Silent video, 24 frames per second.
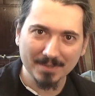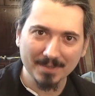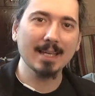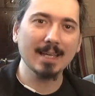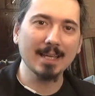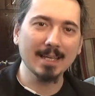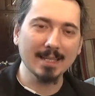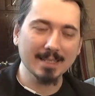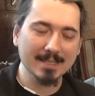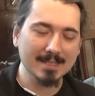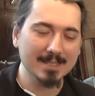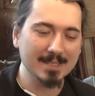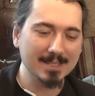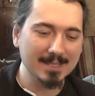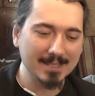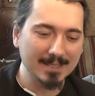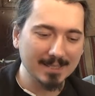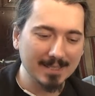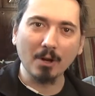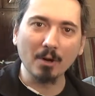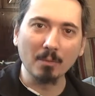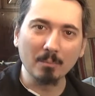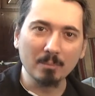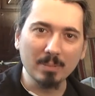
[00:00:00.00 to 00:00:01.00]
it's
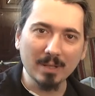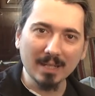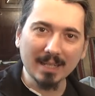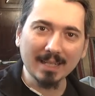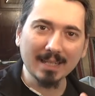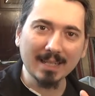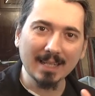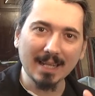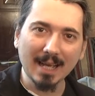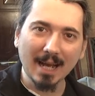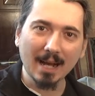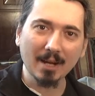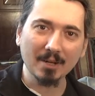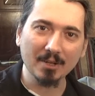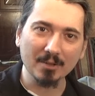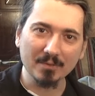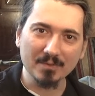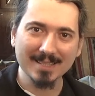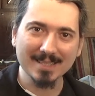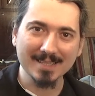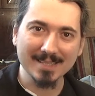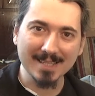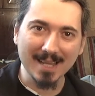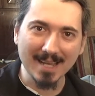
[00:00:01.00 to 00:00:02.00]
completely out of
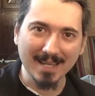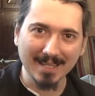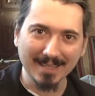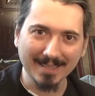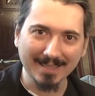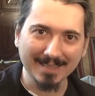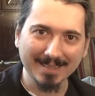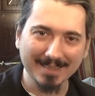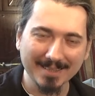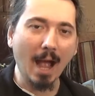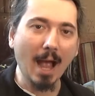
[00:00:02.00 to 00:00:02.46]
sync.